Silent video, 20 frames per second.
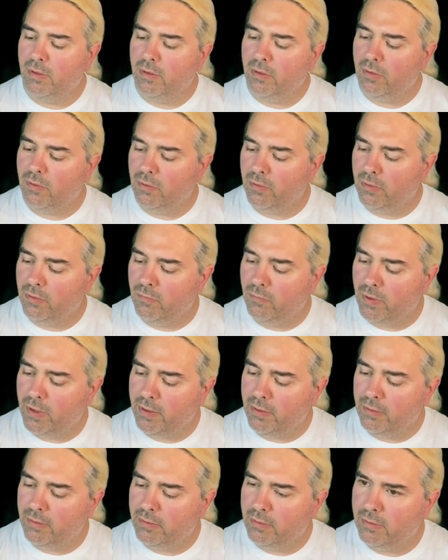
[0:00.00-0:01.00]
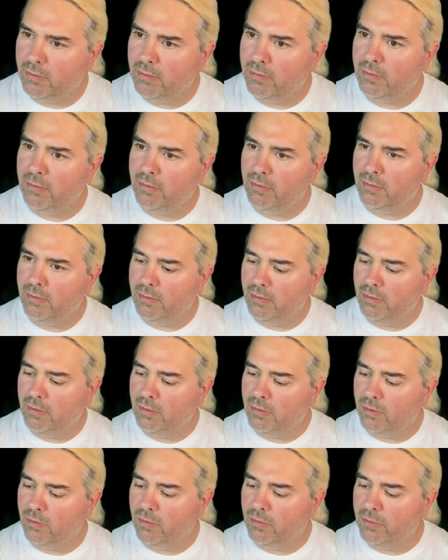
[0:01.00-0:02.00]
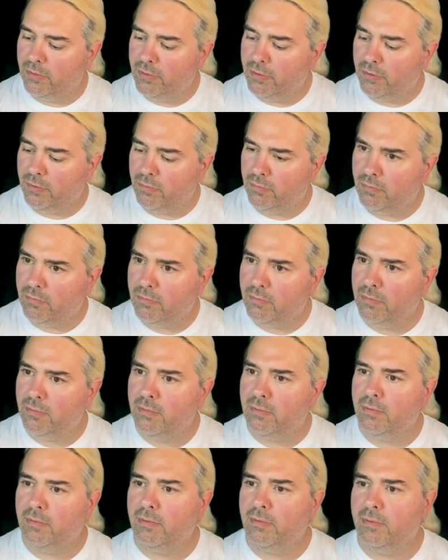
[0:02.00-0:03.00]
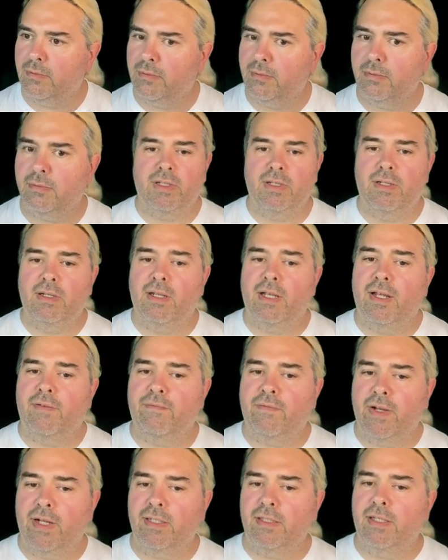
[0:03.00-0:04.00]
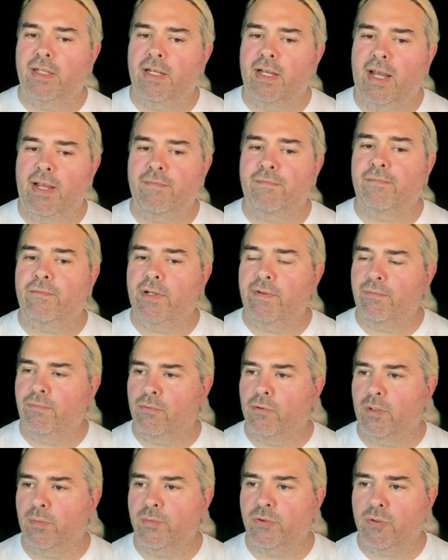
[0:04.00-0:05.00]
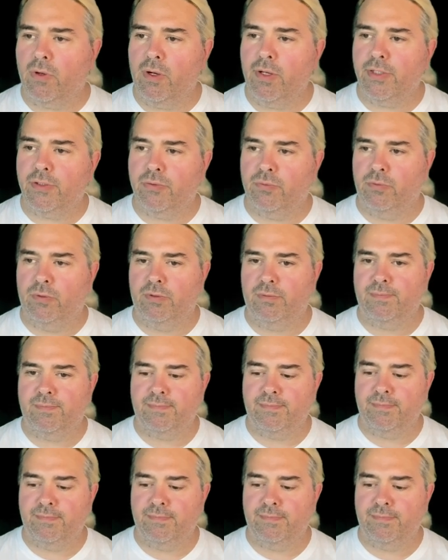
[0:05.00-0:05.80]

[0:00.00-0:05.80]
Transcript: Corner 1, corner 2. And finally, a freeform drawing tool.